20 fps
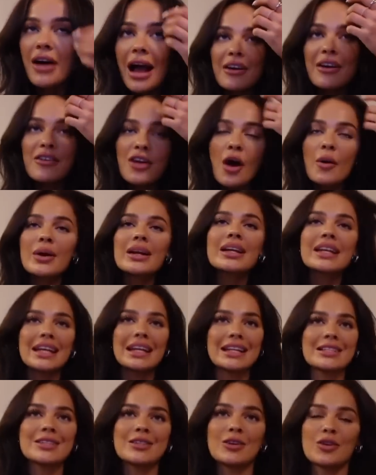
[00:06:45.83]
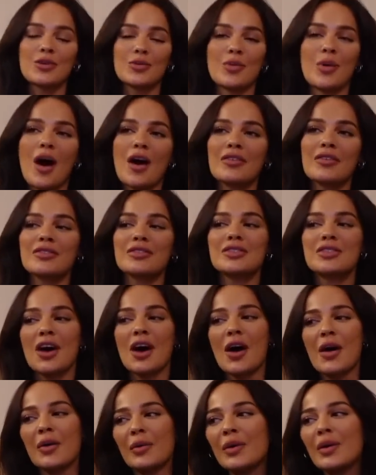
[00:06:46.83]
I know it needed to come off,
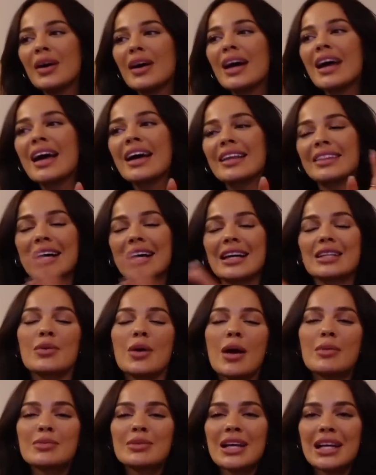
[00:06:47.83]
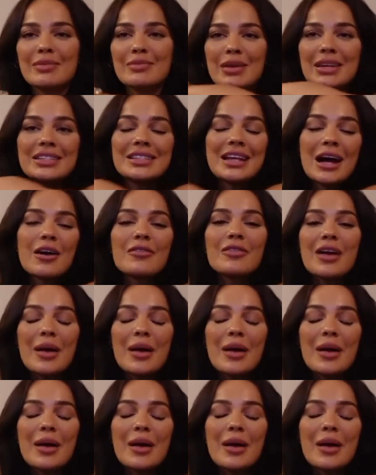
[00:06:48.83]
so that's what I'm telling myself.